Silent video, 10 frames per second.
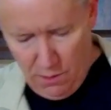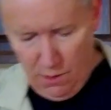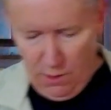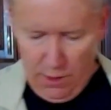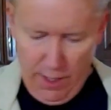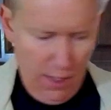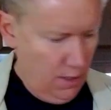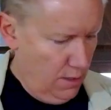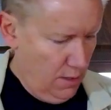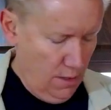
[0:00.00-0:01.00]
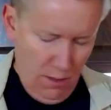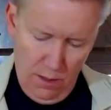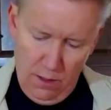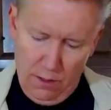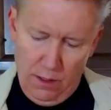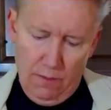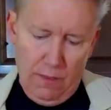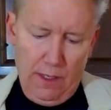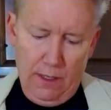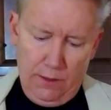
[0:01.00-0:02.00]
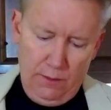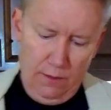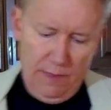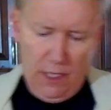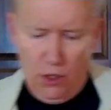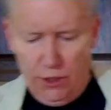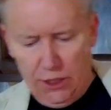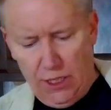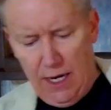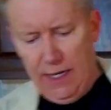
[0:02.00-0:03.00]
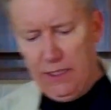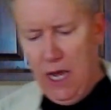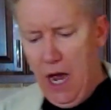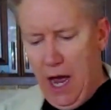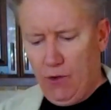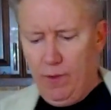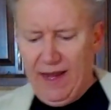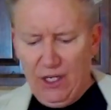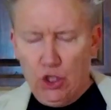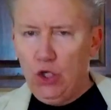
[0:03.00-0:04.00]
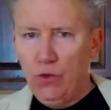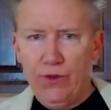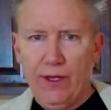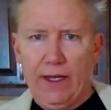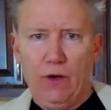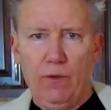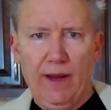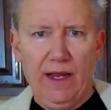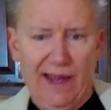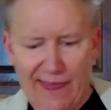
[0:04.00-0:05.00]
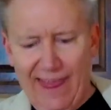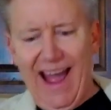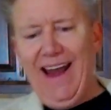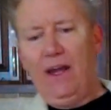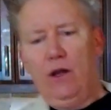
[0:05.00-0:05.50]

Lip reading: Okay. See, I'm going to make a good size. I don't want to make it too thick. I don't want to make it like that.